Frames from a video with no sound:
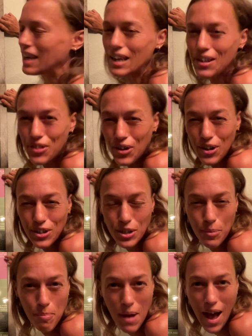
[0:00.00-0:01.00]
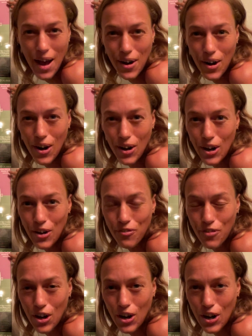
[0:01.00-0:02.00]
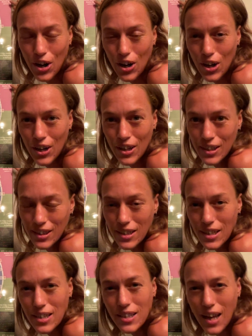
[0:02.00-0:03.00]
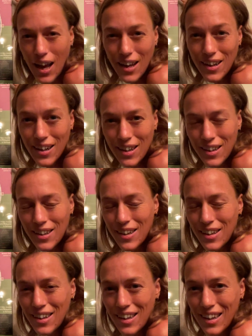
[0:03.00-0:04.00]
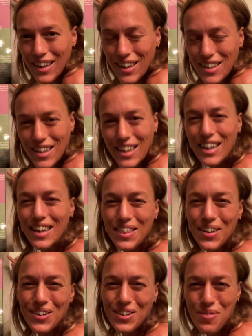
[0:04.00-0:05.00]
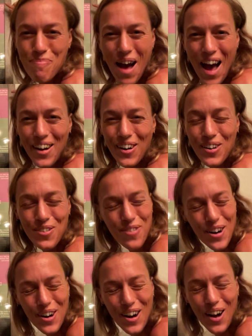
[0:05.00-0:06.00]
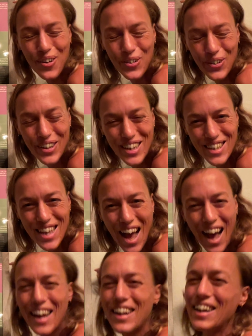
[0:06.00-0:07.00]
ether to matter converter. The sun is an ether to matter converter. How cool is that?